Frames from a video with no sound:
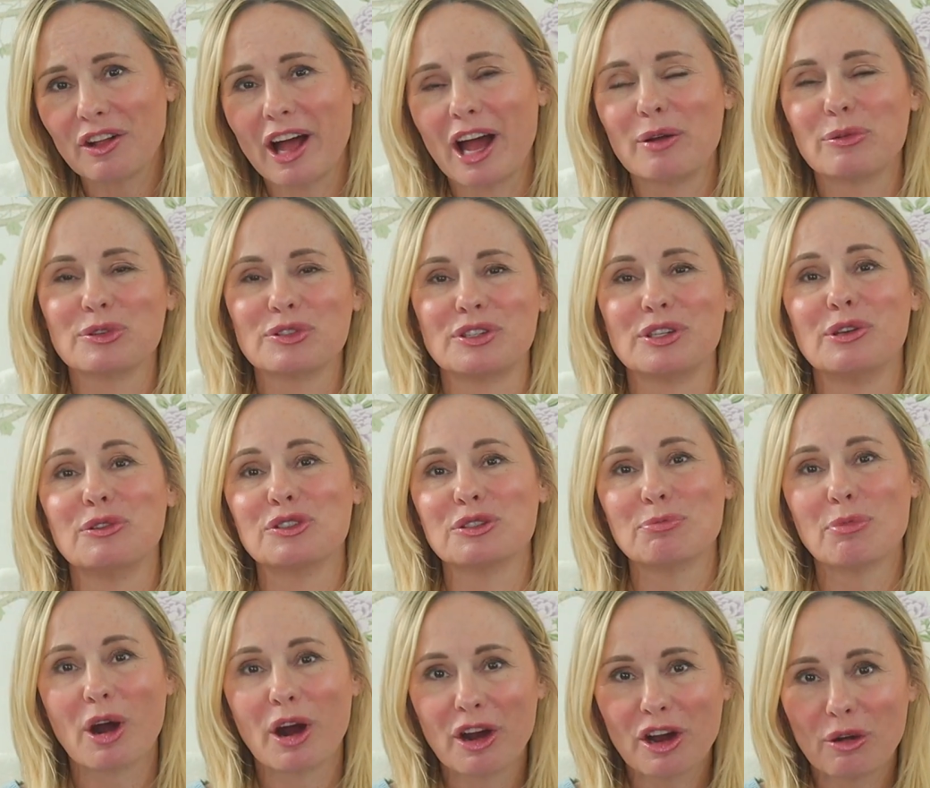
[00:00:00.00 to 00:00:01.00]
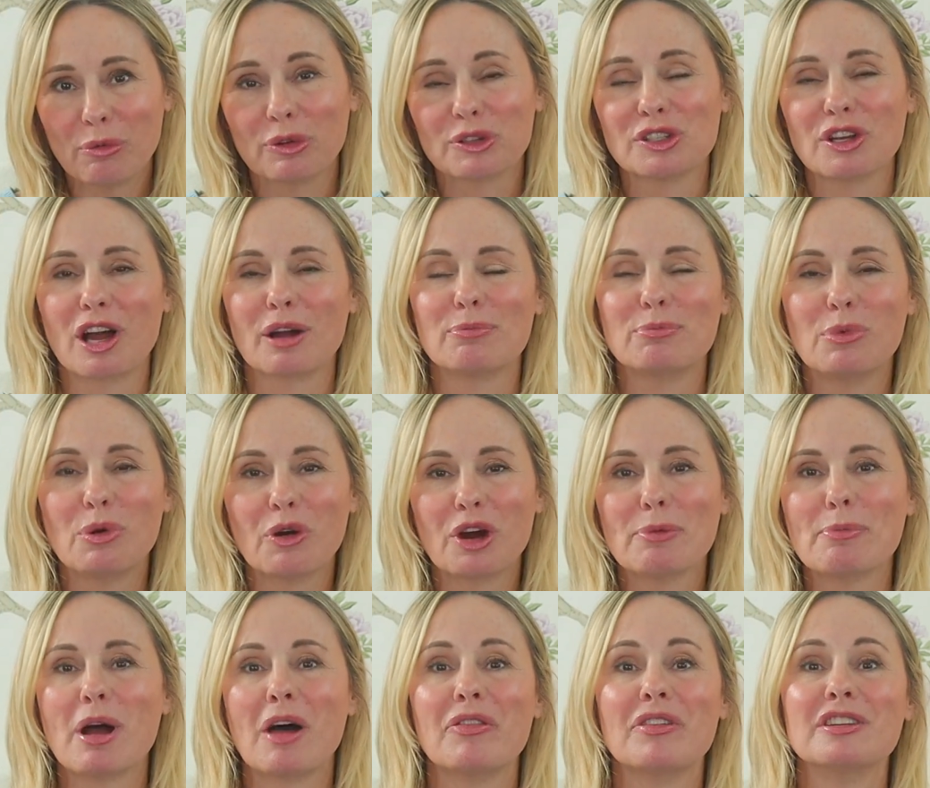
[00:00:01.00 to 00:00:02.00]
I will see you tomorrow. We'll talk more
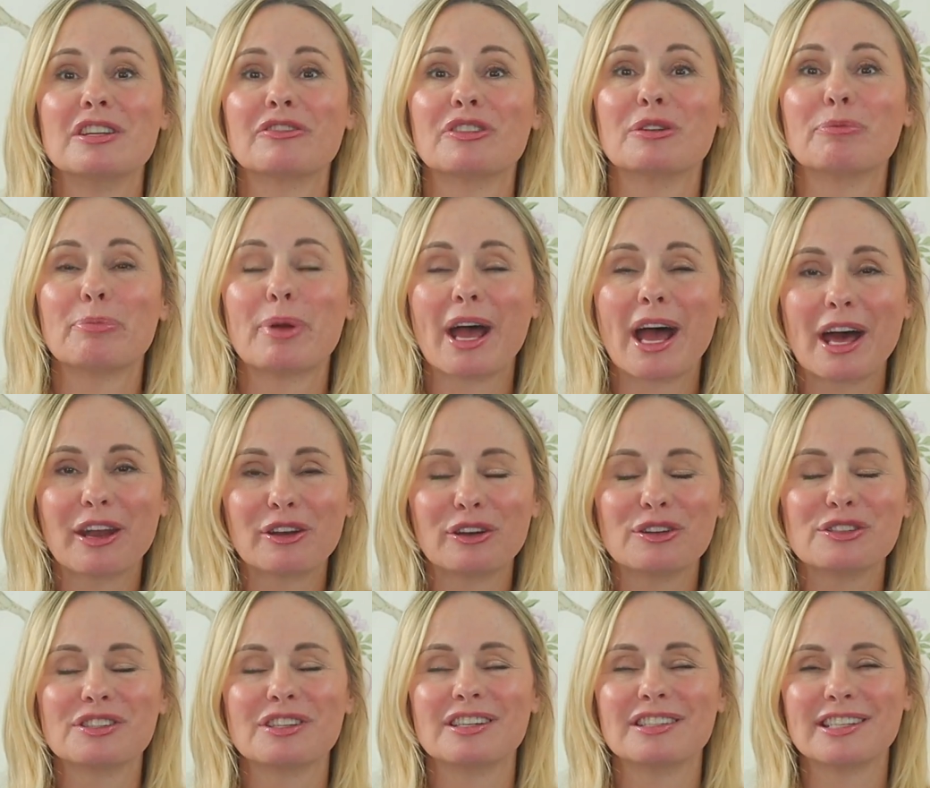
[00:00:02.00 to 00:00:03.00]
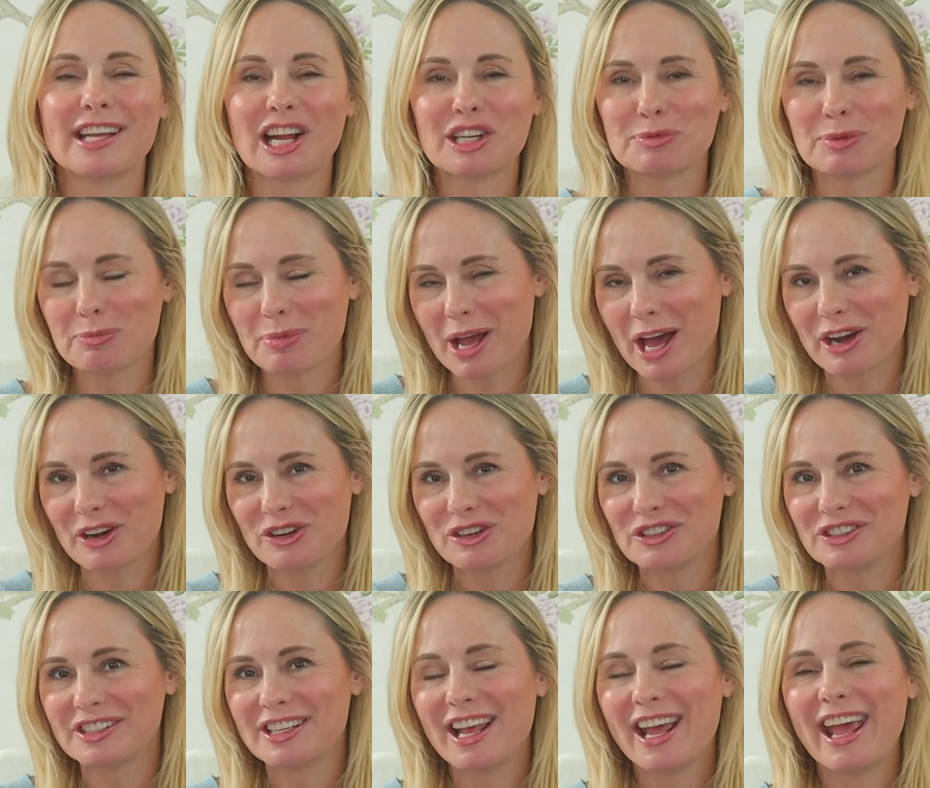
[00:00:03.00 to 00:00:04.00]
about the different patterns and attachment
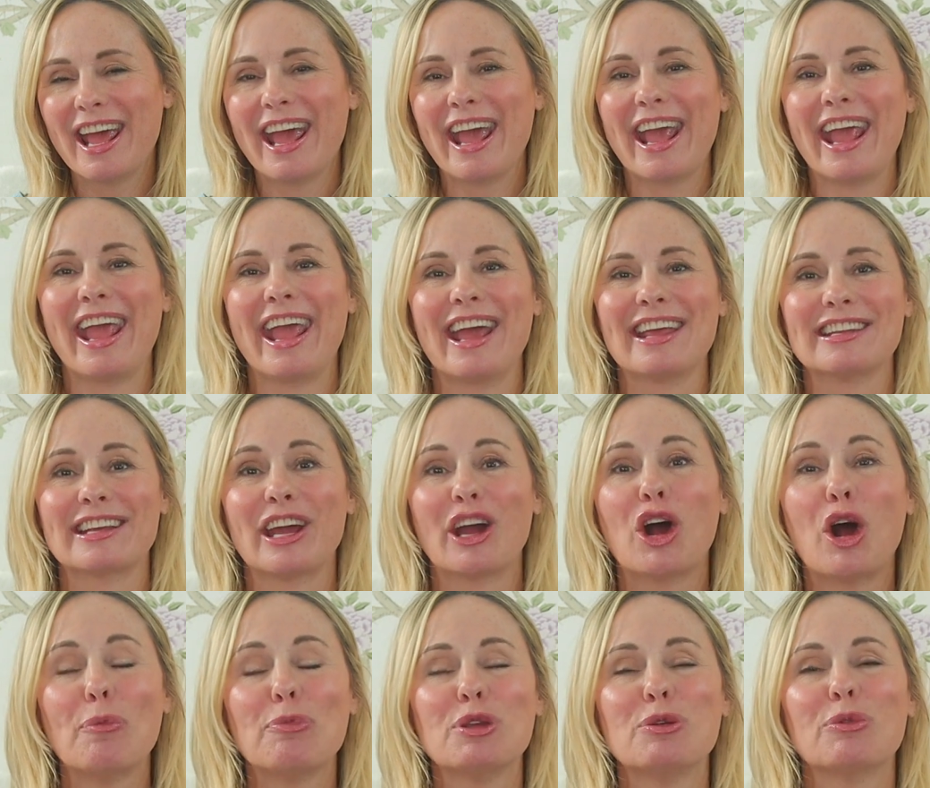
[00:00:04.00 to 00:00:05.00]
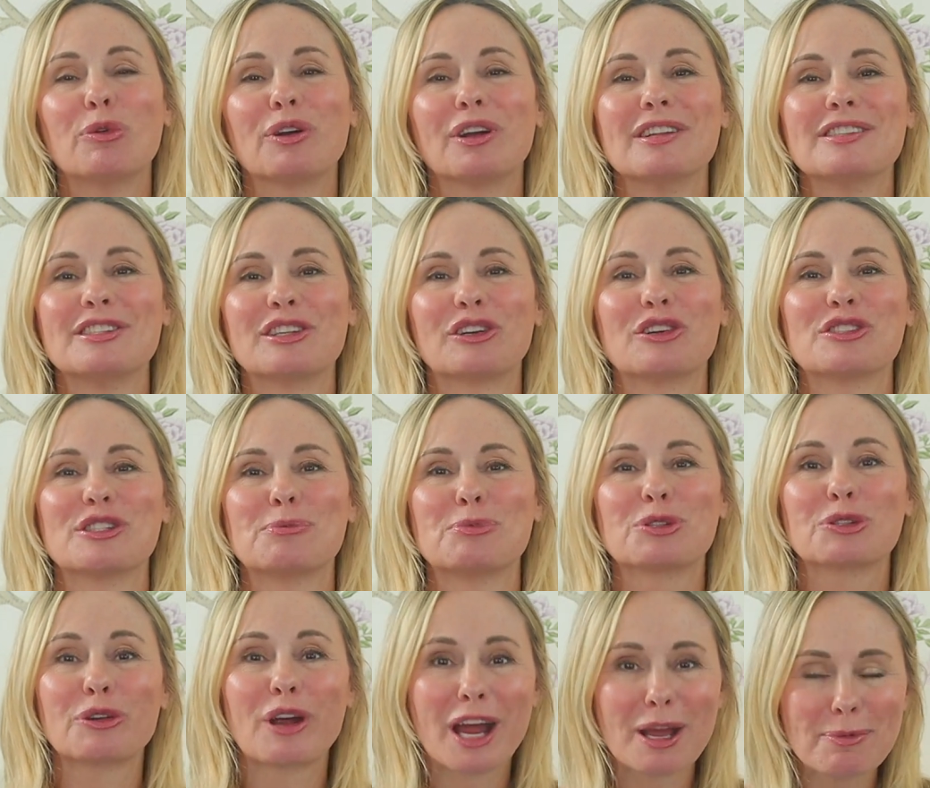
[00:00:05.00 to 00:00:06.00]
patterns, and I hope you will consider
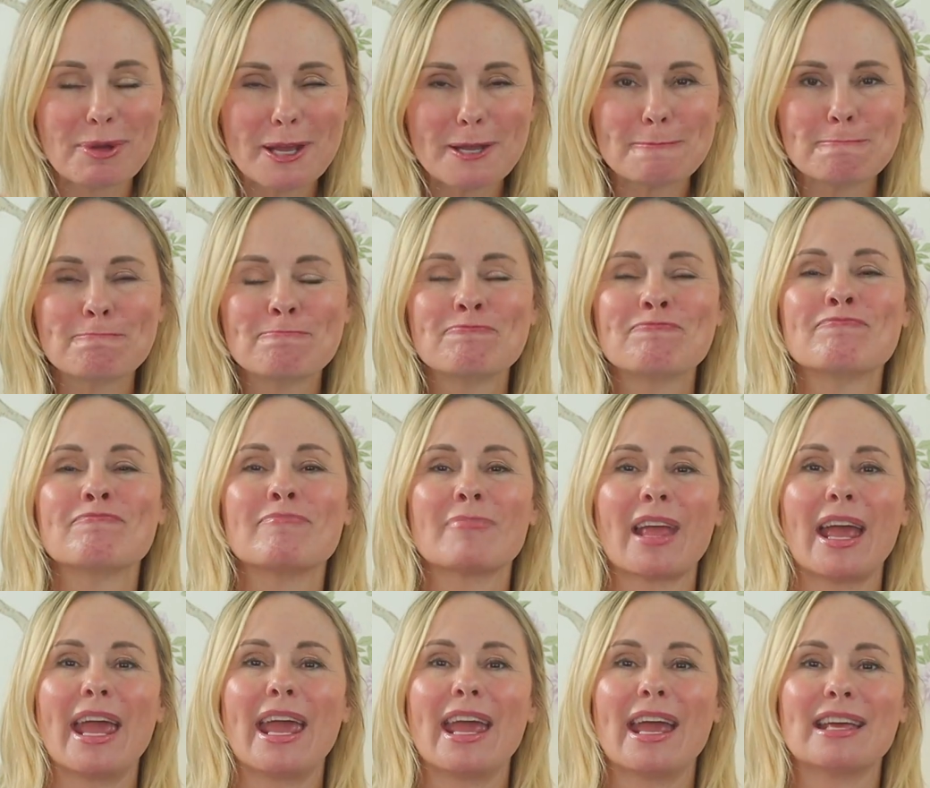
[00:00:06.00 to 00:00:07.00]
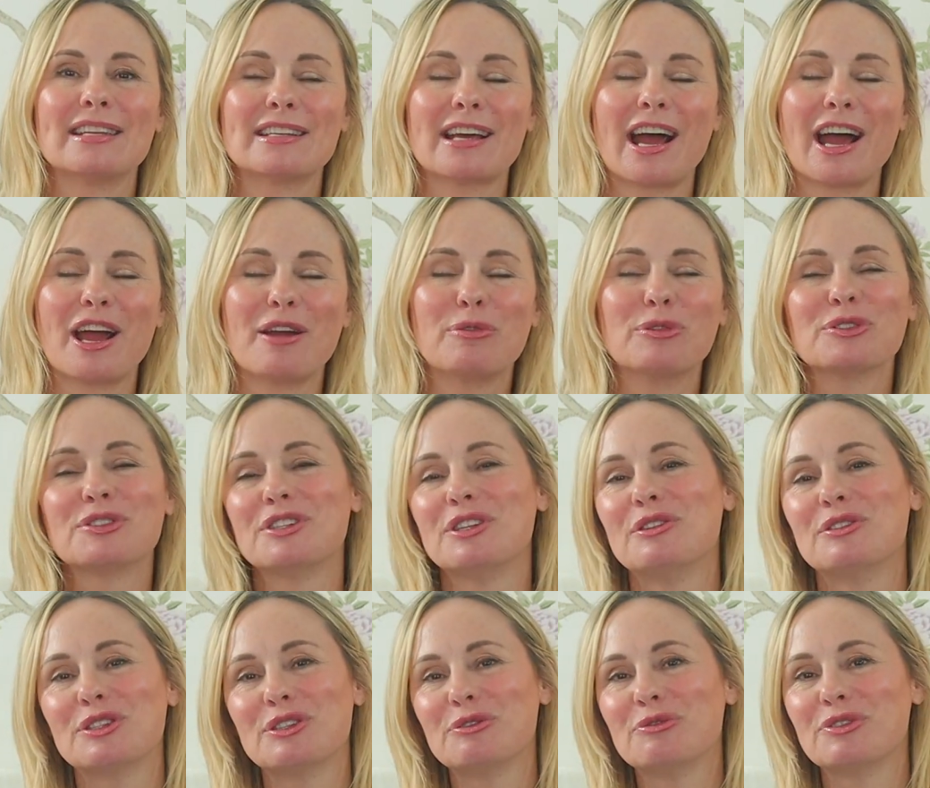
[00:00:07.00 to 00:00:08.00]
subscribing, and I will see
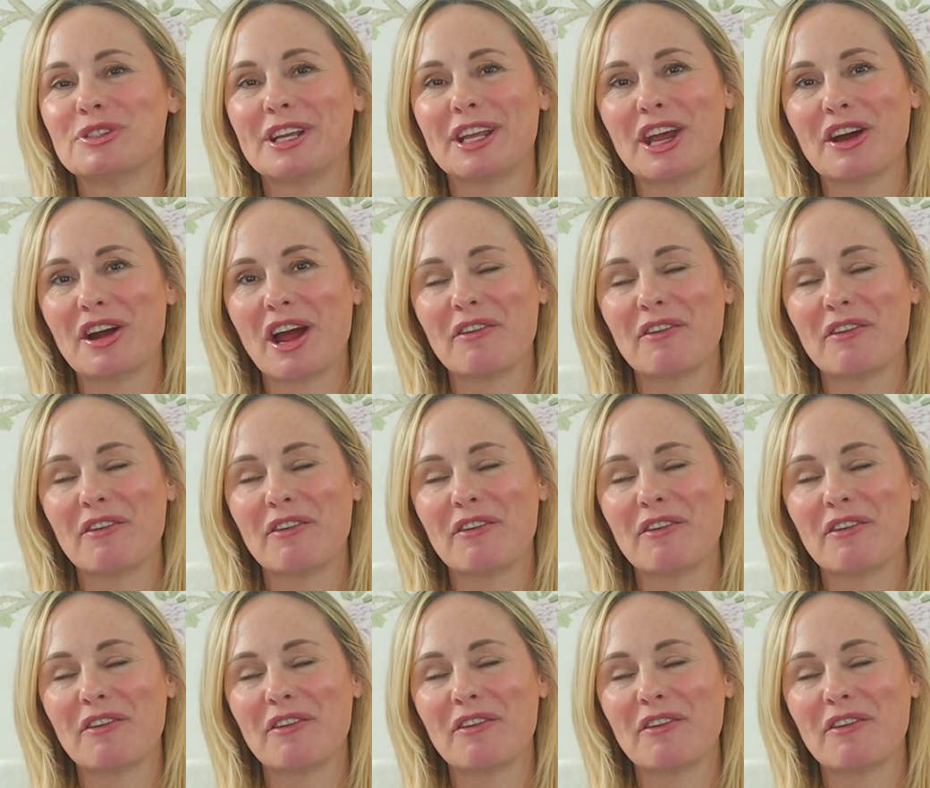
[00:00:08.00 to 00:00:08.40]
you soon. Take care.